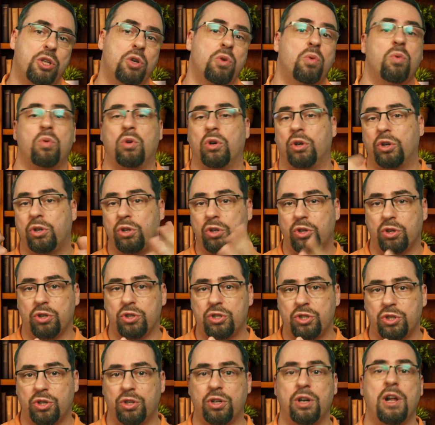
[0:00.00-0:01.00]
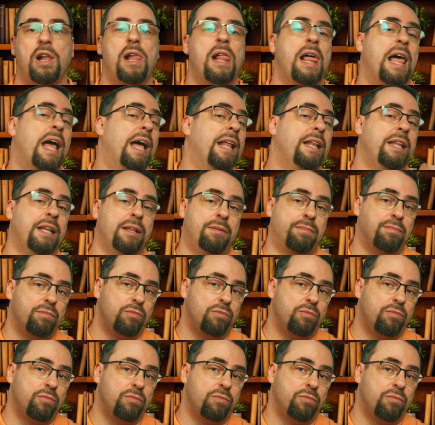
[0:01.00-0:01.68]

or cursor and it